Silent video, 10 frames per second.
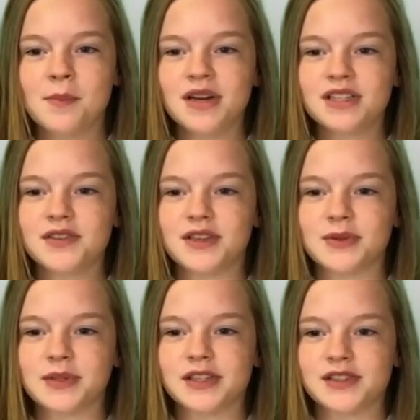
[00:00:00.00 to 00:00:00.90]
Most of
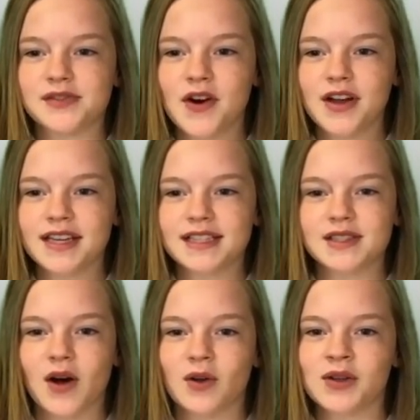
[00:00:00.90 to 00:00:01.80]
us were just 4
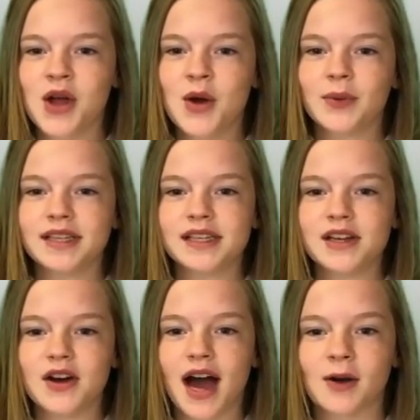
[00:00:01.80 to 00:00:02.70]
years old. We
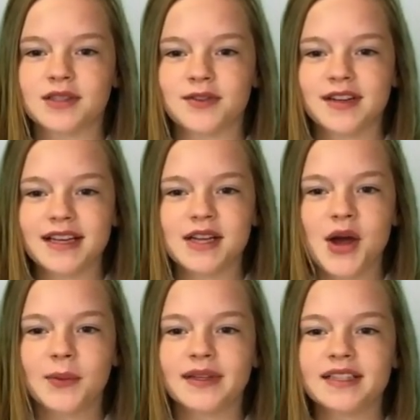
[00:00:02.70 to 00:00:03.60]
didn't know how to read,
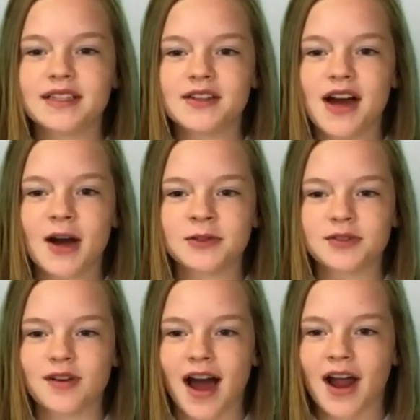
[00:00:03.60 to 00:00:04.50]
we didn't know how
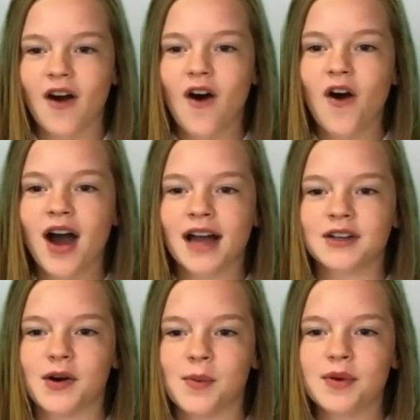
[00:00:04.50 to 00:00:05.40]
to write or add
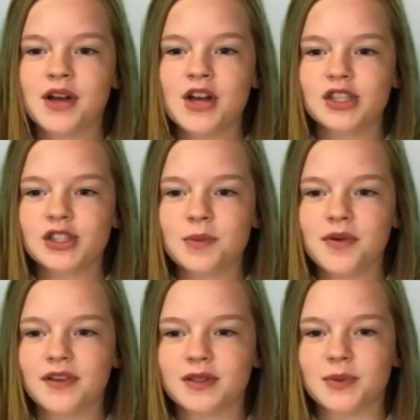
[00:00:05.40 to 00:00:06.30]
up. Some
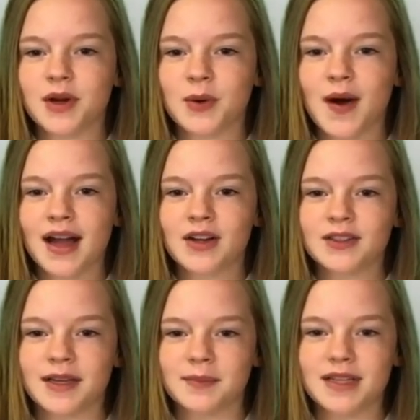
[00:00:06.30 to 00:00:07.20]
of us were quite
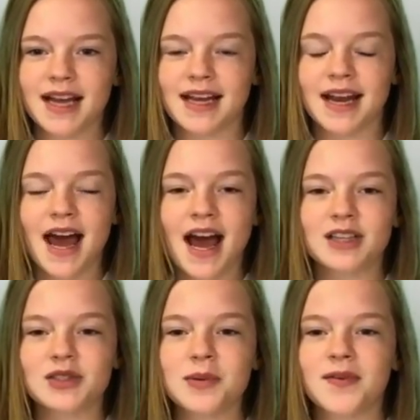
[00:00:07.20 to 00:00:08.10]
good at playing
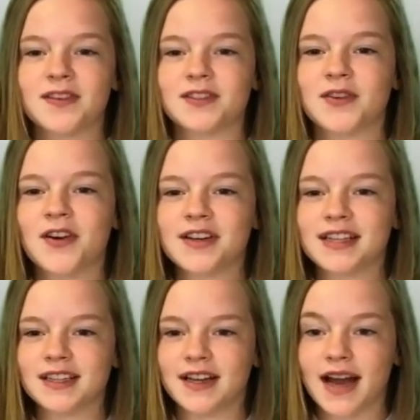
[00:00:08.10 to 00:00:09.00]
and some of us had
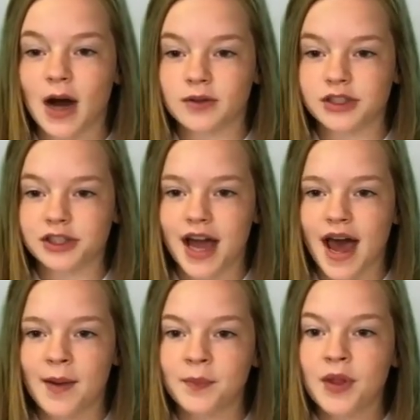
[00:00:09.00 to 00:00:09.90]
already learnt how to
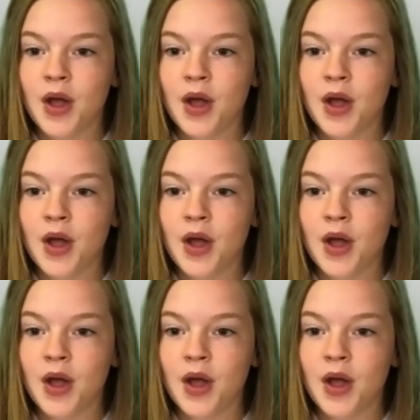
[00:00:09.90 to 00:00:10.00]
share.